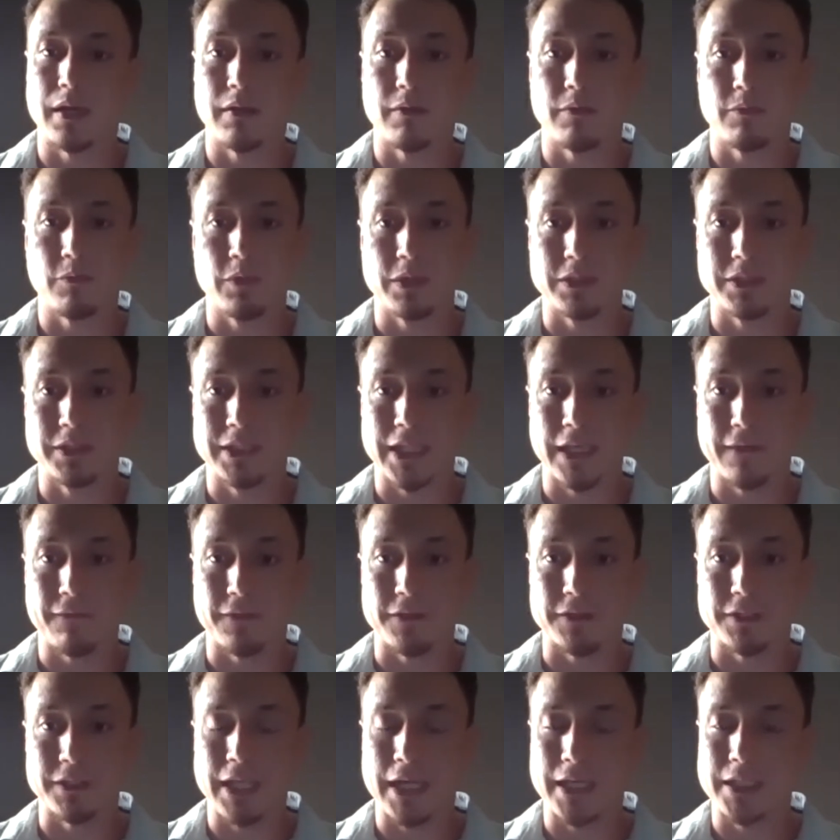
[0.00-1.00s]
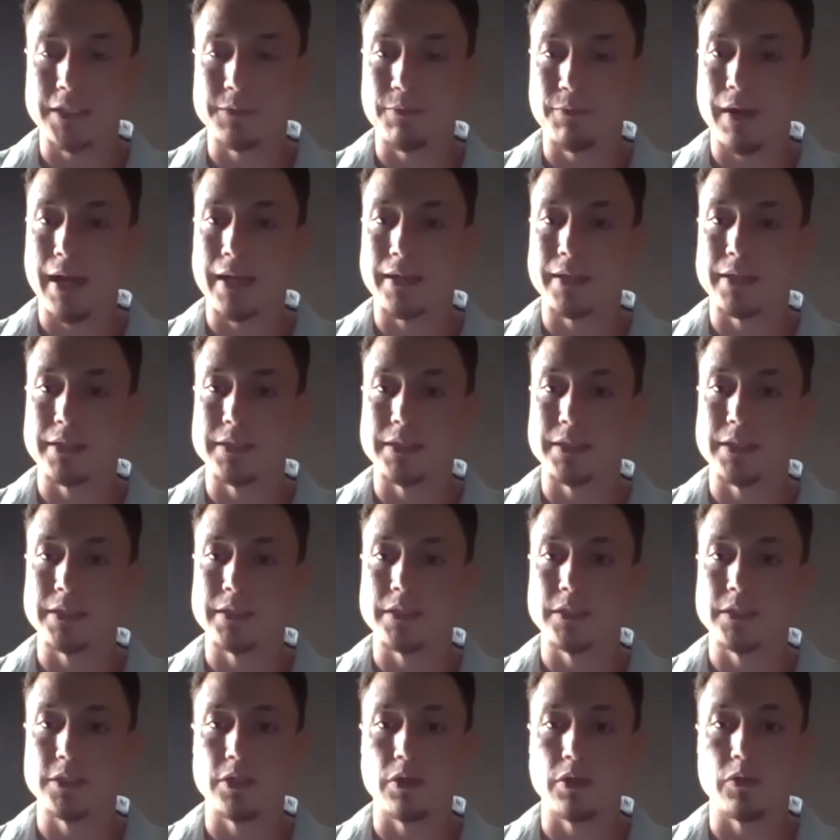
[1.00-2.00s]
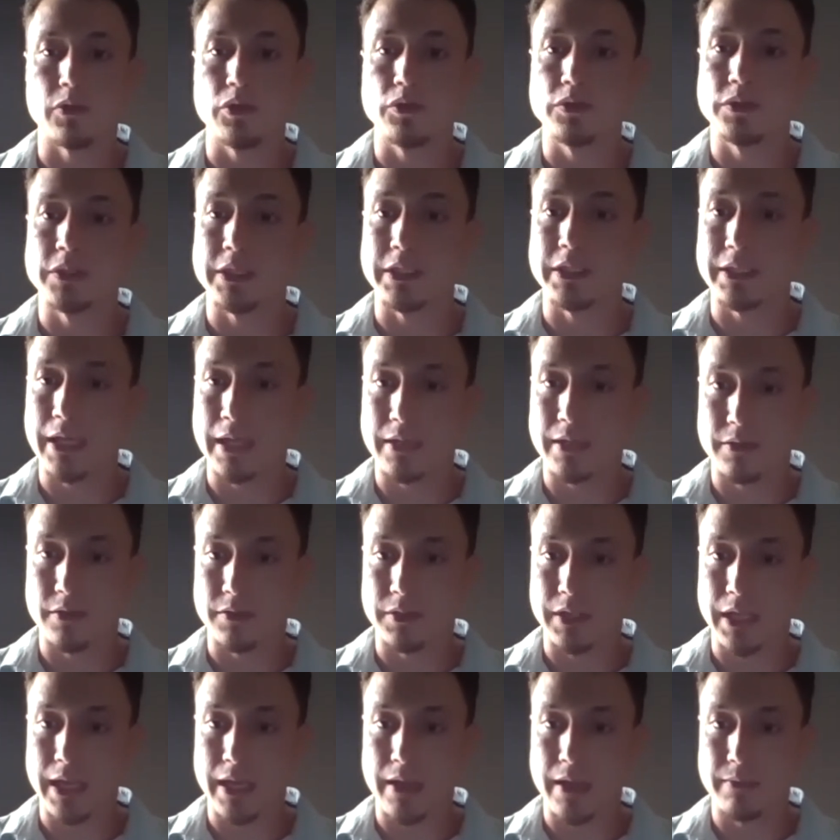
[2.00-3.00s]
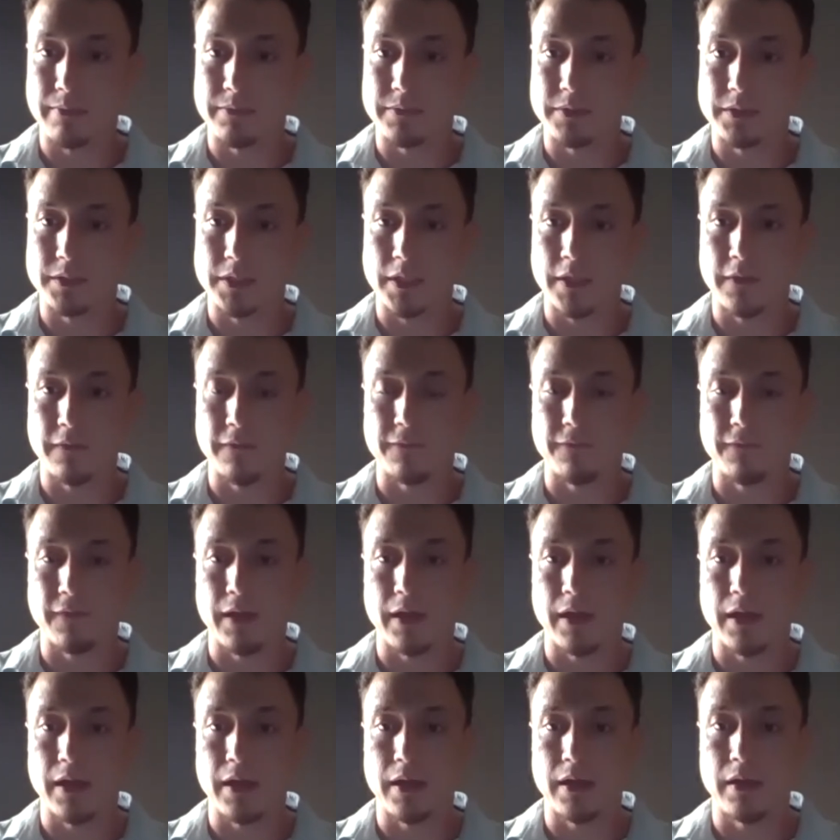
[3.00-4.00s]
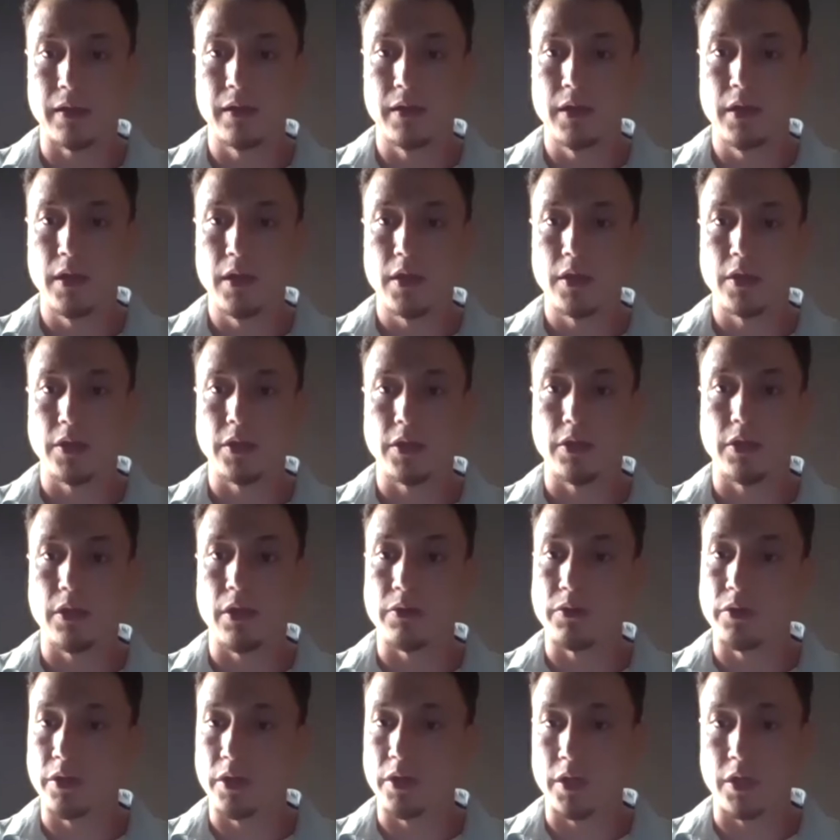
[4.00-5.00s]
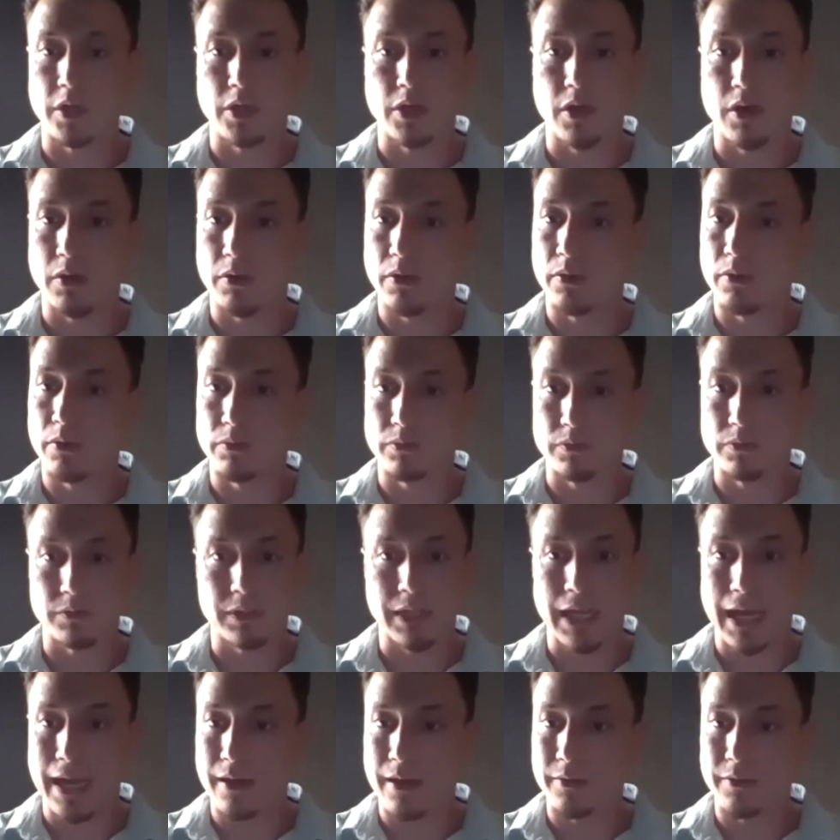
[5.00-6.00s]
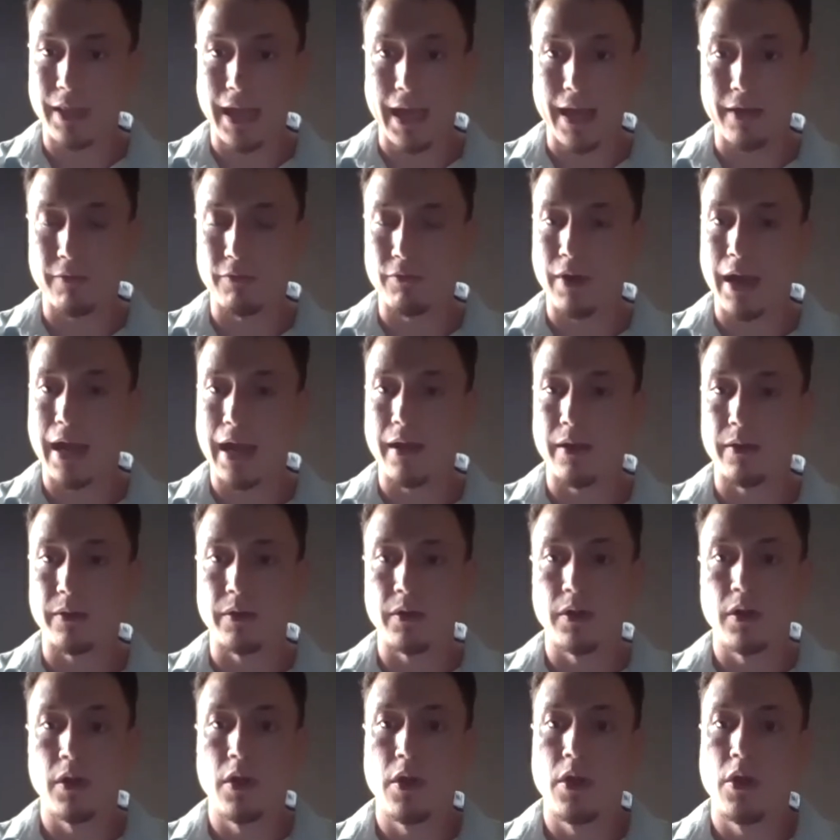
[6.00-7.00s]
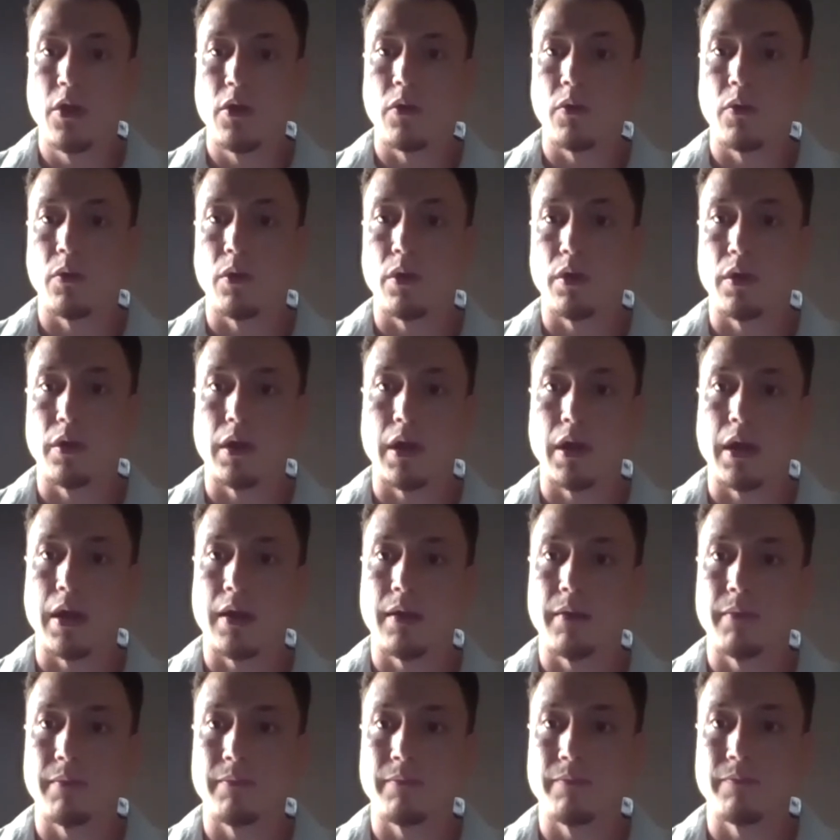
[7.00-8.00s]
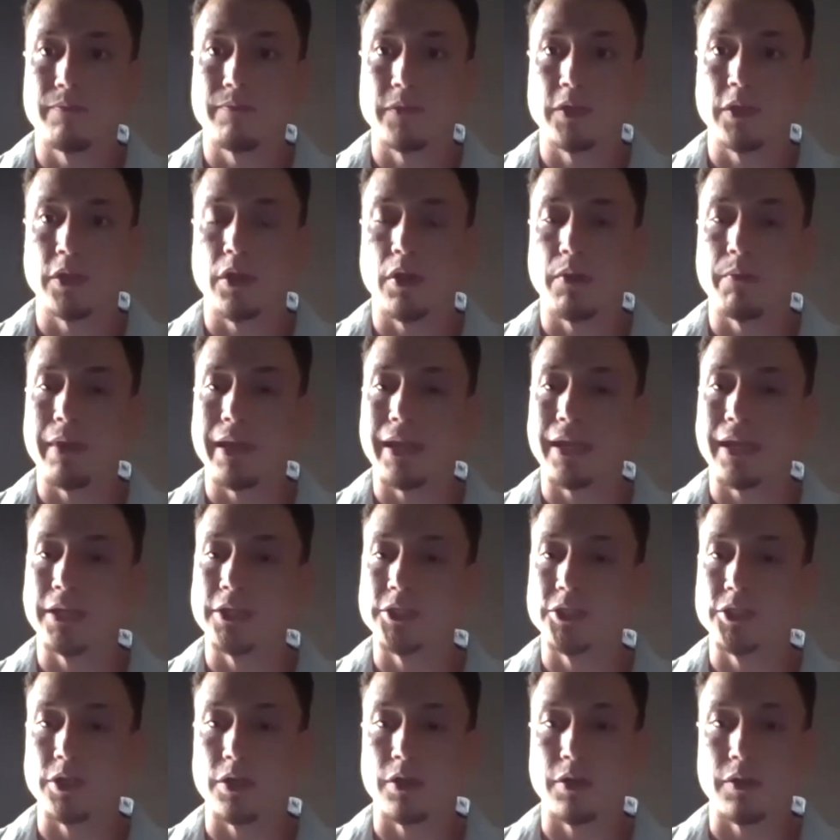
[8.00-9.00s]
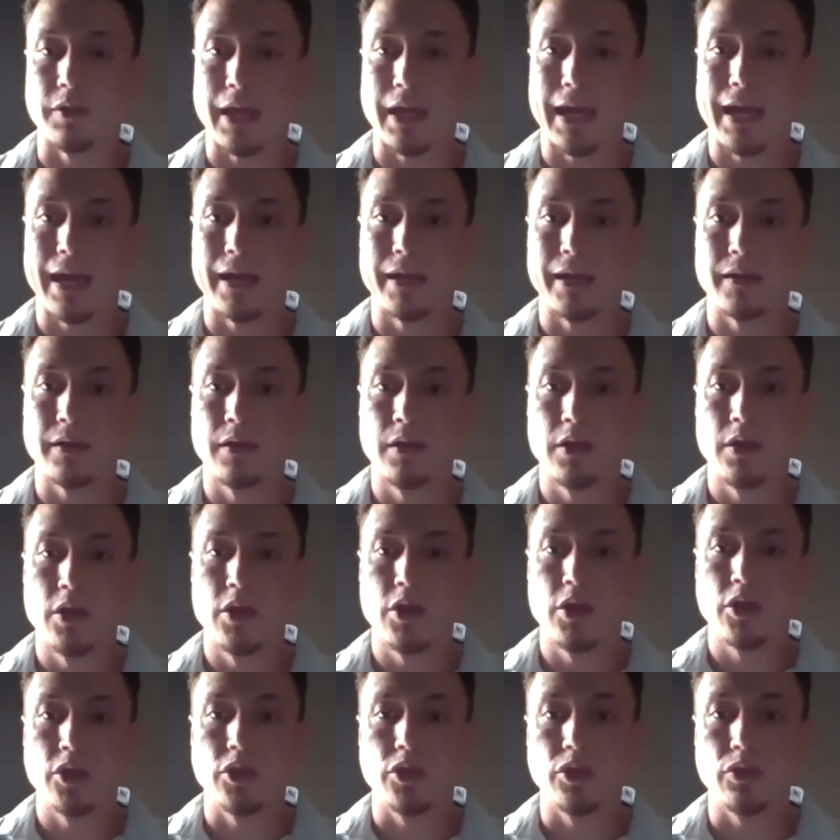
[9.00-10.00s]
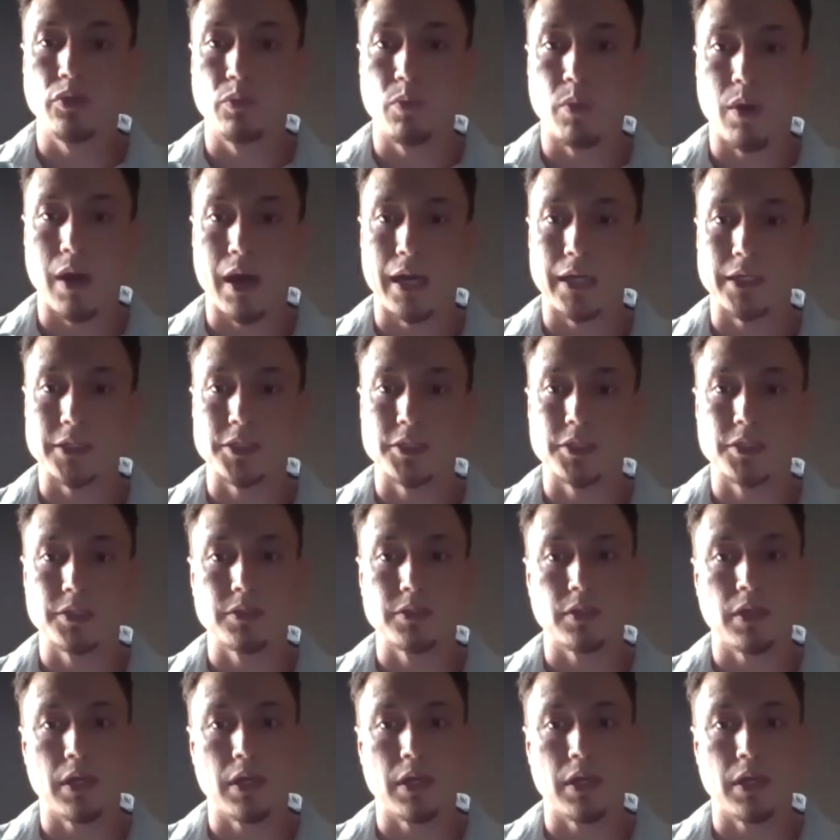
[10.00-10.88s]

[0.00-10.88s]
with safer sex practices, using dental dams if, you're going to go down that route, or, making sure that you wash